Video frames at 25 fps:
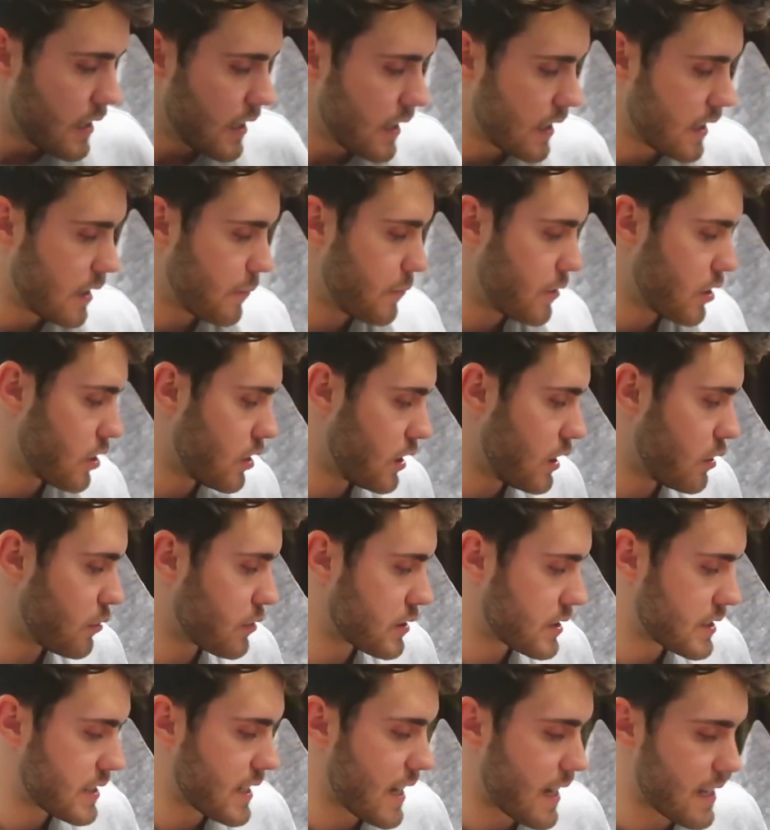and then we've got little
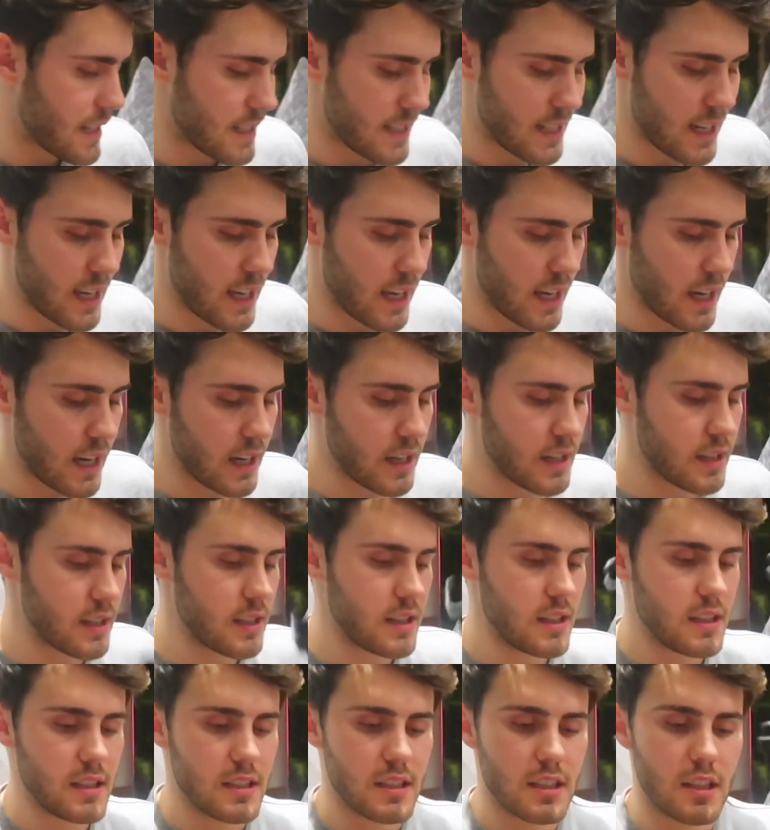stands here
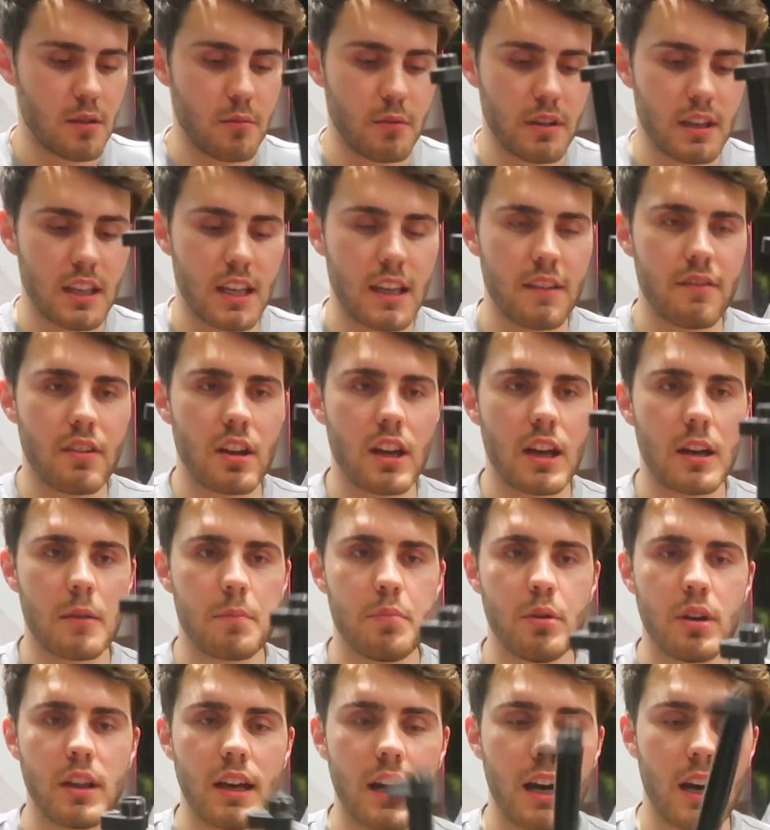so that we can either like
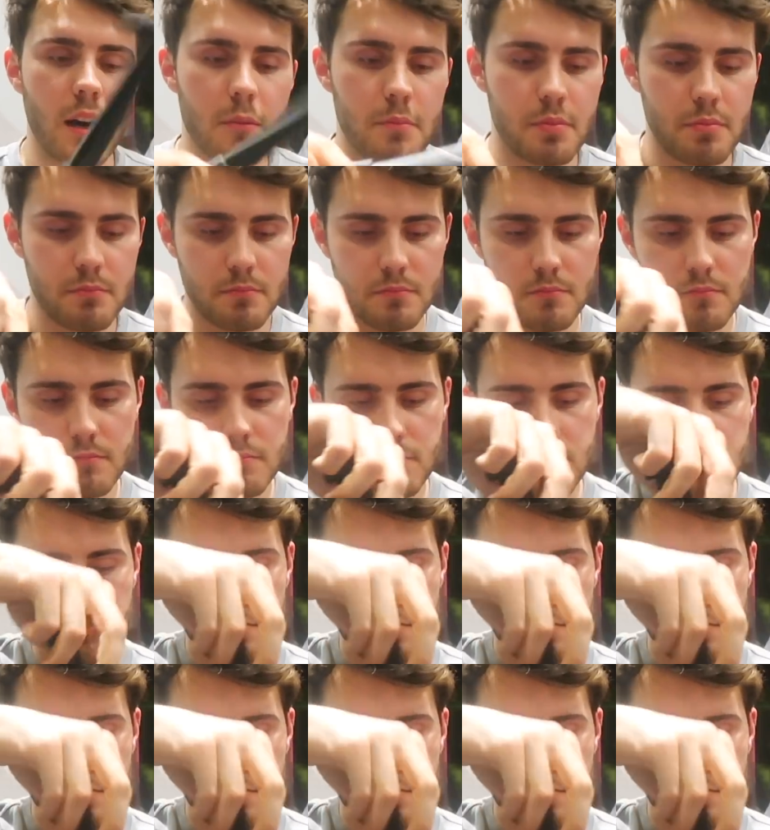put it up